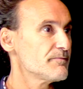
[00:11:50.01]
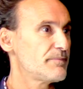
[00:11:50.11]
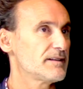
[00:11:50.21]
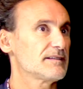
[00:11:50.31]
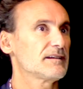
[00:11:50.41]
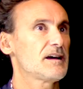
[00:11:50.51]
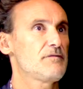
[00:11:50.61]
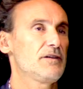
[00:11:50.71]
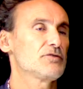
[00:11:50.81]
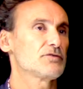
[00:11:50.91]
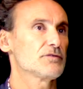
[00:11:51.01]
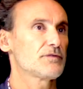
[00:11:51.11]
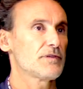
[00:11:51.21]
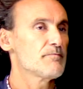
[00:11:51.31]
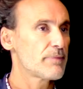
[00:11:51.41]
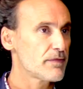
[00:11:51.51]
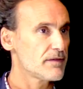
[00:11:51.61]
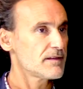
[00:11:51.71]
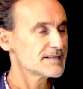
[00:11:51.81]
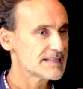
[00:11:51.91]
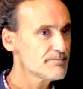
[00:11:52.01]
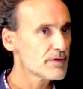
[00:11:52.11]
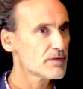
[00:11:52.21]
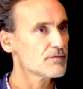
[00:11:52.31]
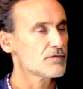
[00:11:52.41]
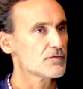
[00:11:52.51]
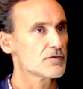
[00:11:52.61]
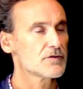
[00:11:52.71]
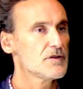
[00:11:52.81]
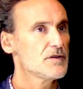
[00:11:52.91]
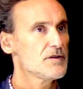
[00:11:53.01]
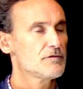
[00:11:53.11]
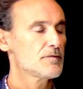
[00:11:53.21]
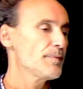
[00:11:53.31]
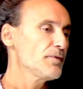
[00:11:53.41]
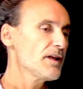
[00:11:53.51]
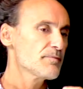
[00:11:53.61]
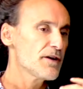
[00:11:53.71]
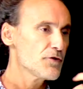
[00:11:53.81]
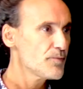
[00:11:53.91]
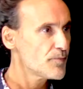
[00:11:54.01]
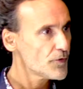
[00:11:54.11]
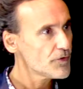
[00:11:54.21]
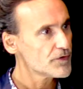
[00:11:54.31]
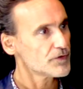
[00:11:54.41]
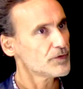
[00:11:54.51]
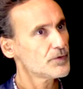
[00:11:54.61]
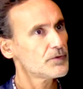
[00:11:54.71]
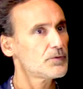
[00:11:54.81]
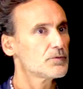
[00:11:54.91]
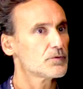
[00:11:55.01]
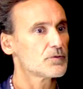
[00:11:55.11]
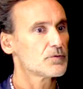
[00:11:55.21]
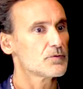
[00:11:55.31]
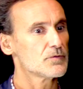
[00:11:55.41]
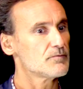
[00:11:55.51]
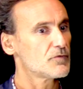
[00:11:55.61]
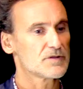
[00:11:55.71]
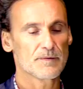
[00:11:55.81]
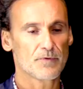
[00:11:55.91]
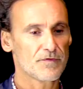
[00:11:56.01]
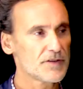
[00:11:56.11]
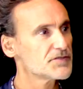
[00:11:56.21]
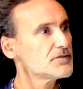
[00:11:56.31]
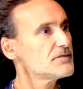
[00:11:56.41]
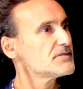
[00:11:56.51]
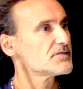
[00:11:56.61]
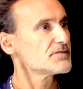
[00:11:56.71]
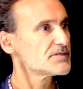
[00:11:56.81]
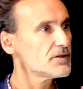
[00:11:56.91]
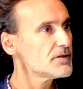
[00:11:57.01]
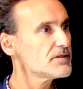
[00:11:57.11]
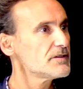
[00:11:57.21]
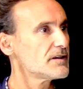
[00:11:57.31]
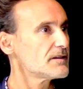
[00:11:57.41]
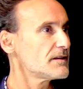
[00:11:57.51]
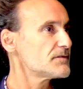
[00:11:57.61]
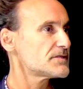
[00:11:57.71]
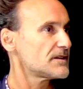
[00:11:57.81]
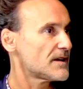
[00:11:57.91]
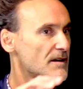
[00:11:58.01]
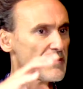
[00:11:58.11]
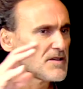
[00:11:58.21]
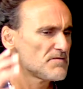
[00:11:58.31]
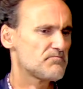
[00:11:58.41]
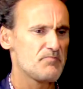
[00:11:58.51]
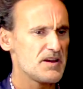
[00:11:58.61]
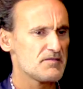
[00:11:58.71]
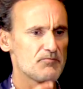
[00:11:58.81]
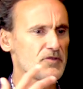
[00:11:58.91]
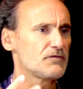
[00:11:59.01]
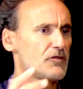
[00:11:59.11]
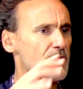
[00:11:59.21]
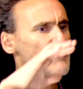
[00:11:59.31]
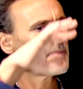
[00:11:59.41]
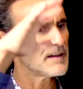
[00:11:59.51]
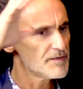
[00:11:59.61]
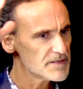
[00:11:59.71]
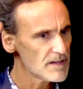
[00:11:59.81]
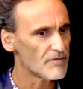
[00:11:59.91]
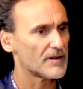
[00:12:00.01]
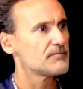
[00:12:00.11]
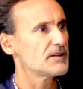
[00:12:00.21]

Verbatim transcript: in part I have a lot of empathy and sympathy for people like my own brother, you know, who is a professor in sociology and lives in a very beautiful man, but lives in a very